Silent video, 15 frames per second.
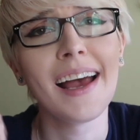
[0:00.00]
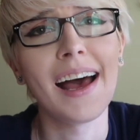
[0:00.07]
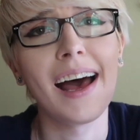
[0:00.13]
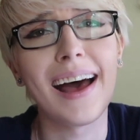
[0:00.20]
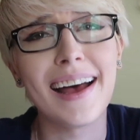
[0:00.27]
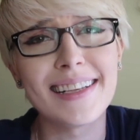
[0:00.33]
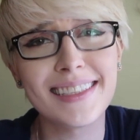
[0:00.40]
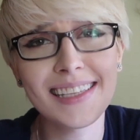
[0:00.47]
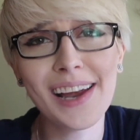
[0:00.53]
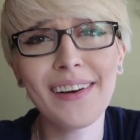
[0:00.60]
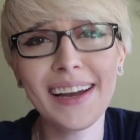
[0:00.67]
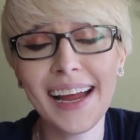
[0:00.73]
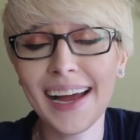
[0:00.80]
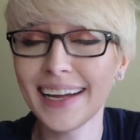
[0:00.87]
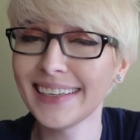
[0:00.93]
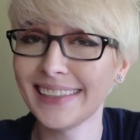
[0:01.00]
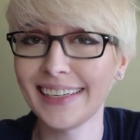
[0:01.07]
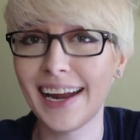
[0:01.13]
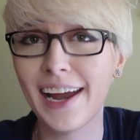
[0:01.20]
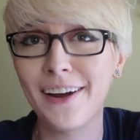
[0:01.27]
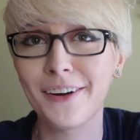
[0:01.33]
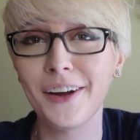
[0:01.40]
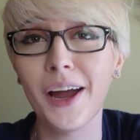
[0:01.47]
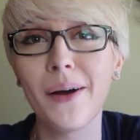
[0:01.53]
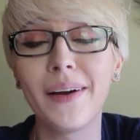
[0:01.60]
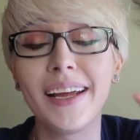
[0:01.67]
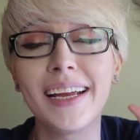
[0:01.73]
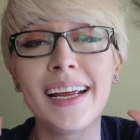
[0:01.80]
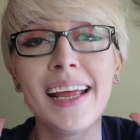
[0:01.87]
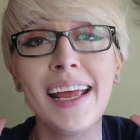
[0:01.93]
Ceryhind and I are
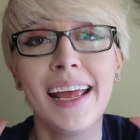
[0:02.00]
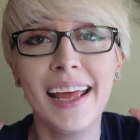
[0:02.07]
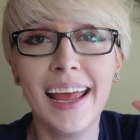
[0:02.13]
going.